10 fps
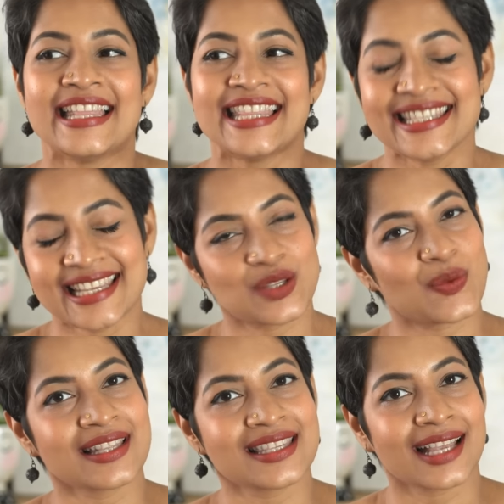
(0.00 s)
This is
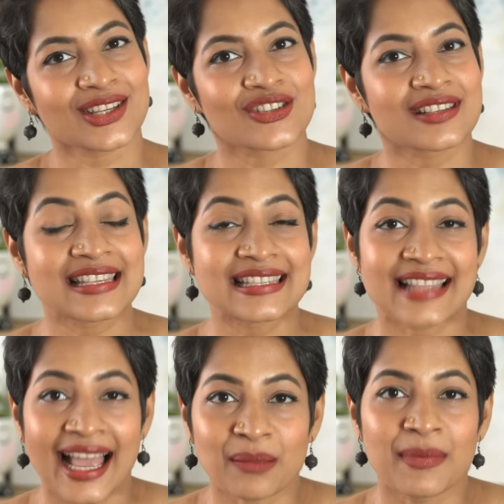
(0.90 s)
one such. This is
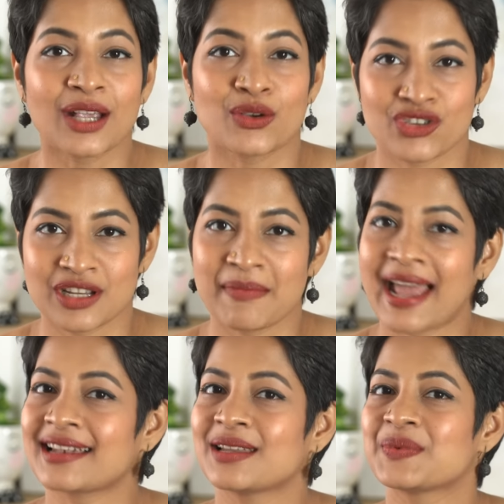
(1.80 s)
Lakme Cushion
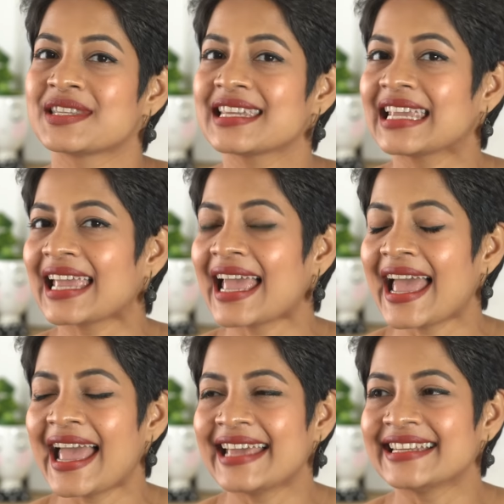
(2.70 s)
Matte Lipstick
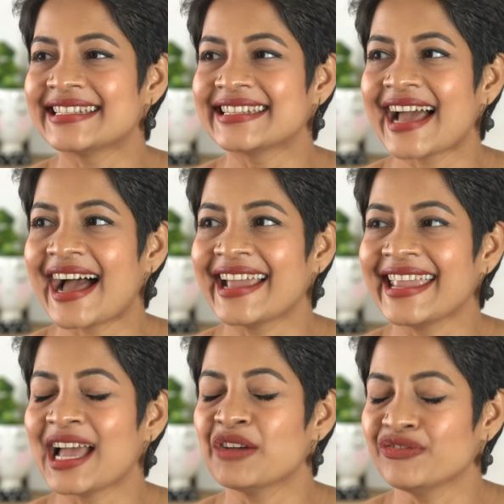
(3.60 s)
and
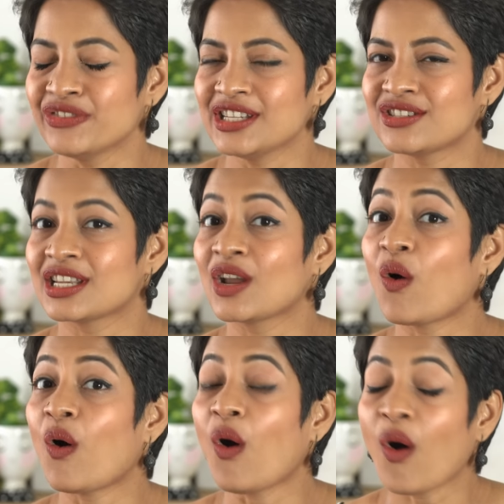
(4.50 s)
I am featuring
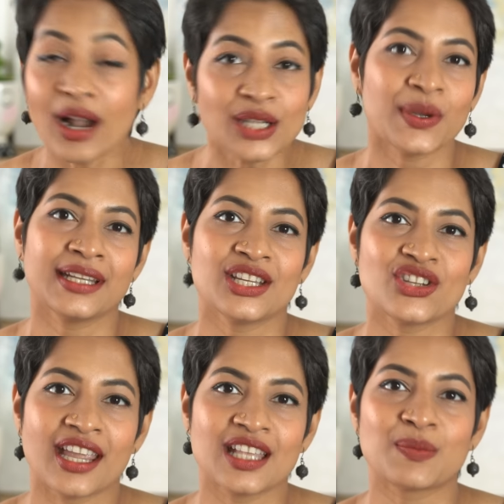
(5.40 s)
all 20
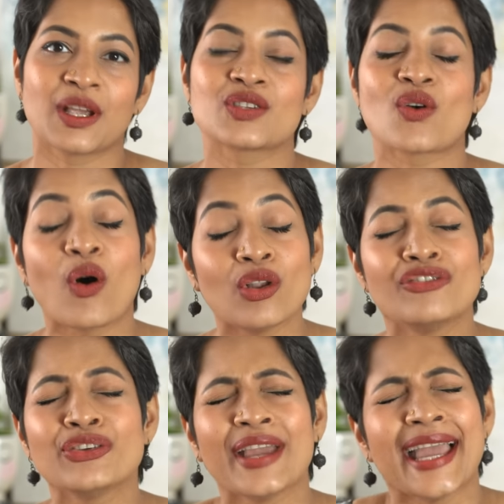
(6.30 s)
shades because all
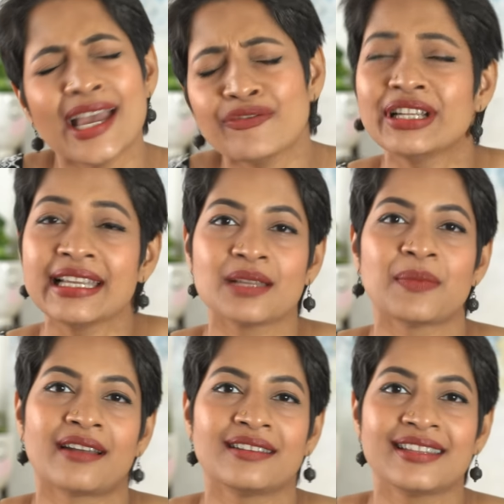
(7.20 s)
of you heavily
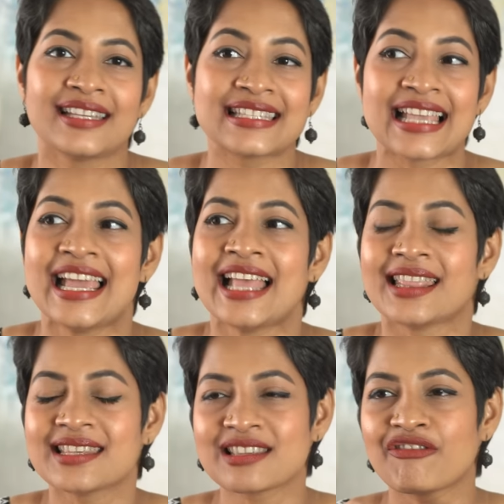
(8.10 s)
demanded this.
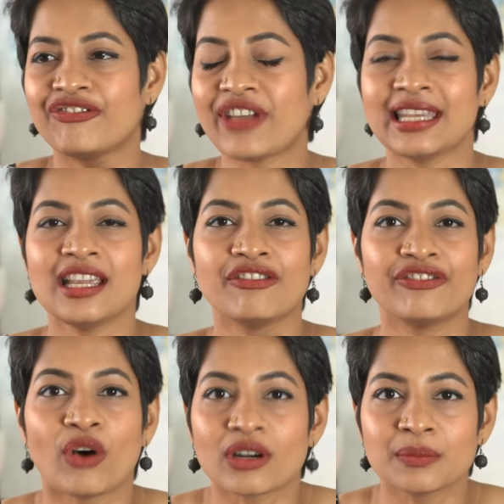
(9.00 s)
This is a very
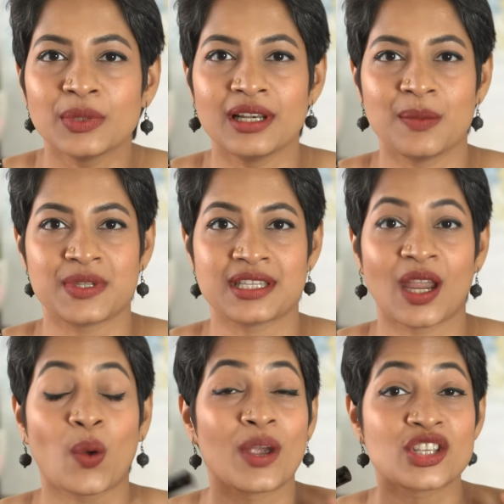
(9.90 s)
affordable
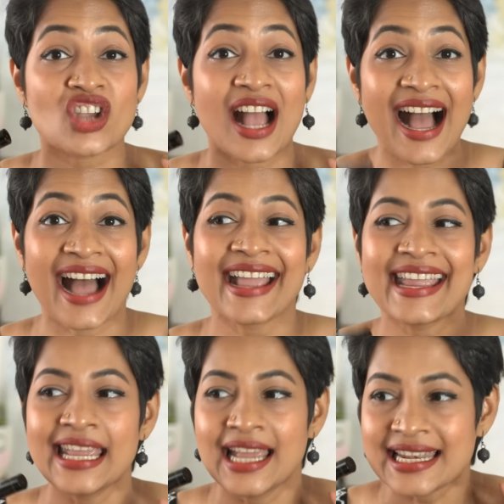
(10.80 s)
lipstick which
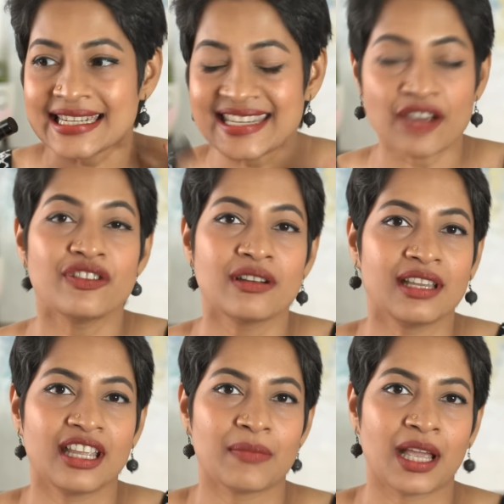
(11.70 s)
I
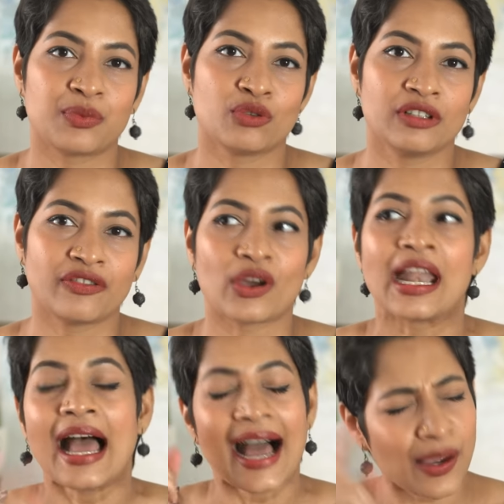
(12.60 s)
definitely give my approval for.
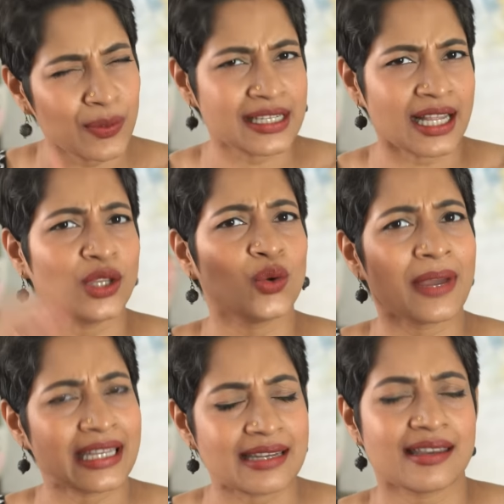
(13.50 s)
I will tell you
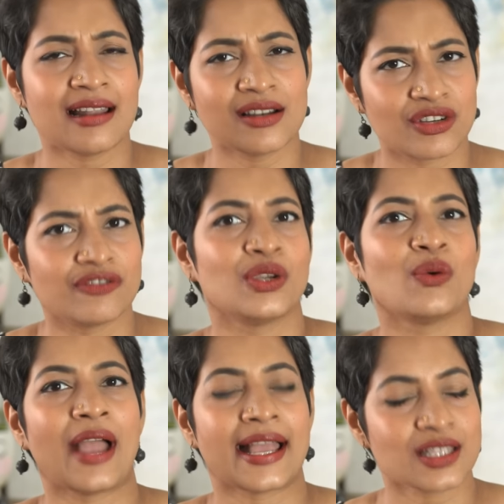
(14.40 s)
my detailed
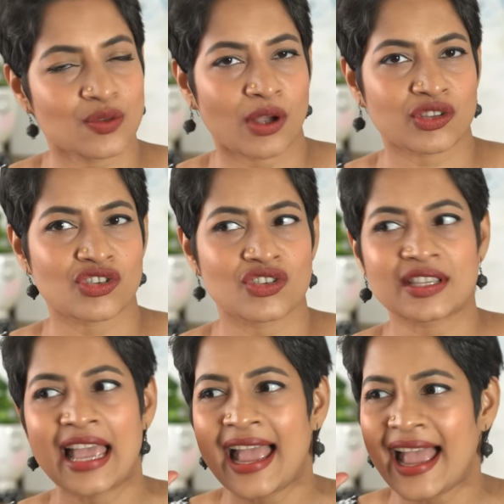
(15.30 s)
review and
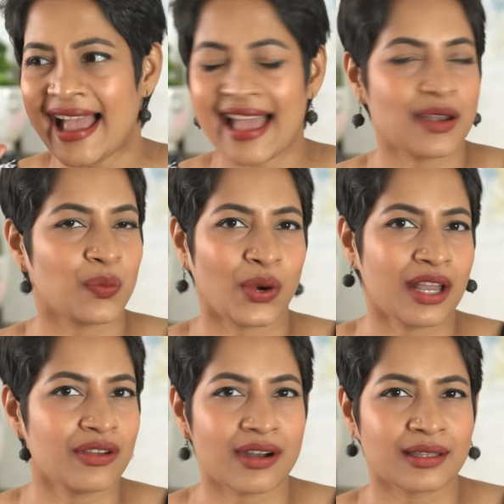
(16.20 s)
swatches and
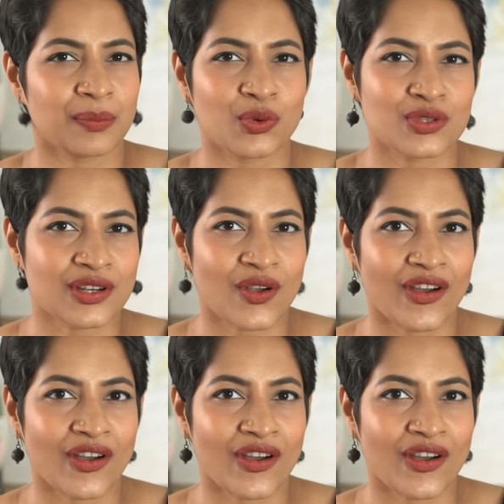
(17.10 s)
whatever are the pros and